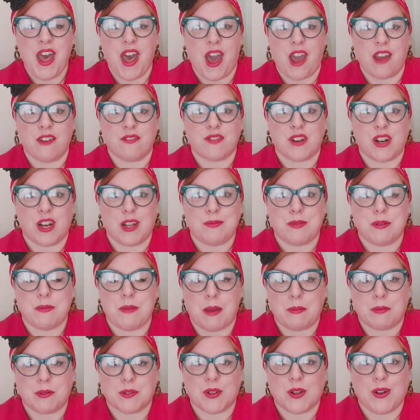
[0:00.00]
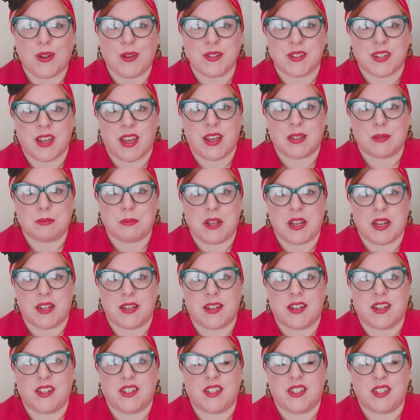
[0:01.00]
over at Loopy Mabel's Closet has
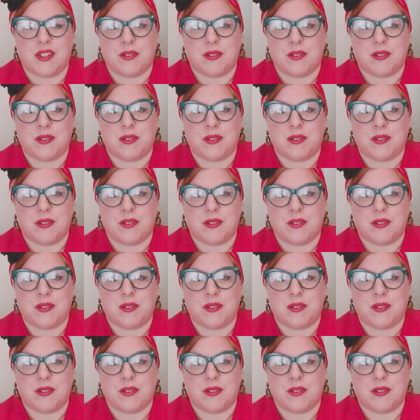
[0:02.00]
been